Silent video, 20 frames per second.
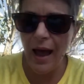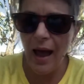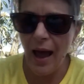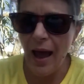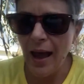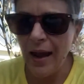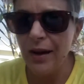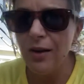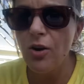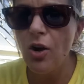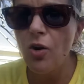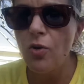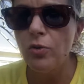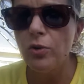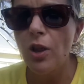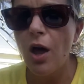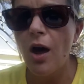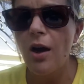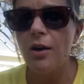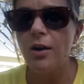I no
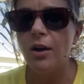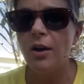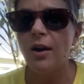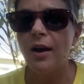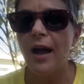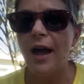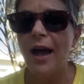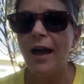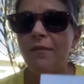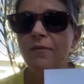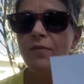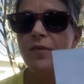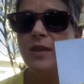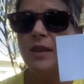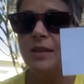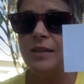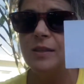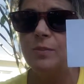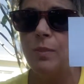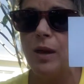longer have
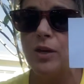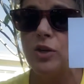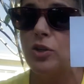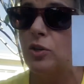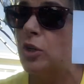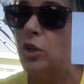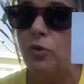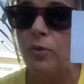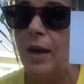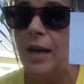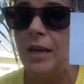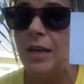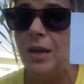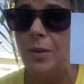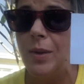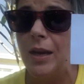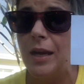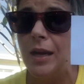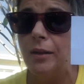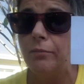this much uranium
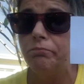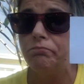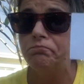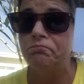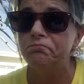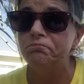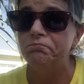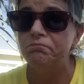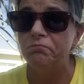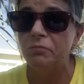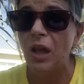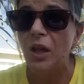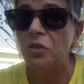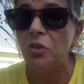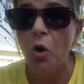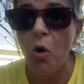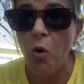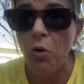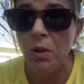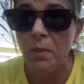in it, not the
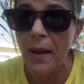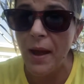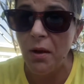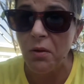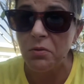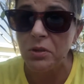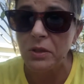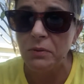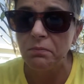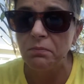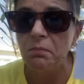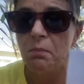whole amount.